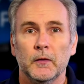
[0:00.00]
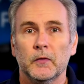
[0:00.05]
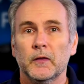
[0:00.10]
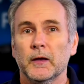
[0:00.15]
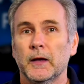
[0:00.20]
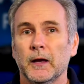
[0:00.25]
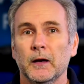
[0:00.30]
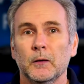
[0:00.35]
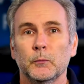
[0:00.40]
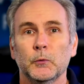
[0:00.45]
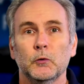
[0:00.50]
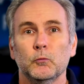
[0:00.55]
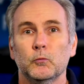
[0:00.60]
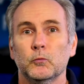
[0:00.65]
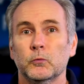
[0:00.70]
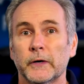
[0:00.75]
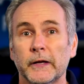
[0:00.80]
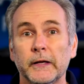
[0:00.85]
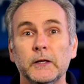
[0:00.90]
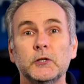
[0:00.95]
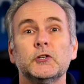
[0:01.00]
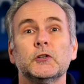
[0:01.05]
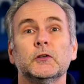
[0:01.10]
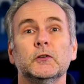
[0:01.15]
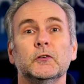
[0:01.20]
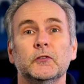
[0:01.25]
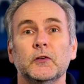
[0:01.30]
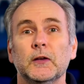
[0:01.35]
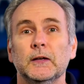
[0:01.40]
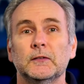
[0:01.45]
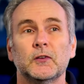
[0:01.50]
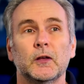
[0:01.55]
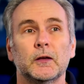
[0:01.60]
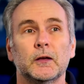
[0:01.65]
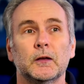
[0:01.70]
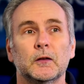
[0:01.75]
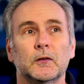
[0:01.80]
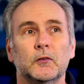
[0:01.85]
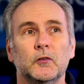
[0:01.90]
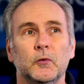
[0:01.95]
the camera reaches, it's like,
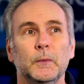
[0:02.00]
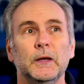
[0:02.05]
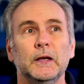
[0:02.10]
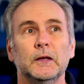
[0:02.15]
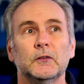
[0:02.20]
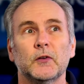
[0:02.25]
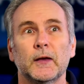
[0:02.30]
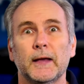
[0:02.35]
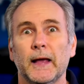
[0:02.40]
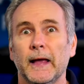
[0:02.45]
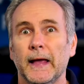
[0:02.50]
to me, it's like a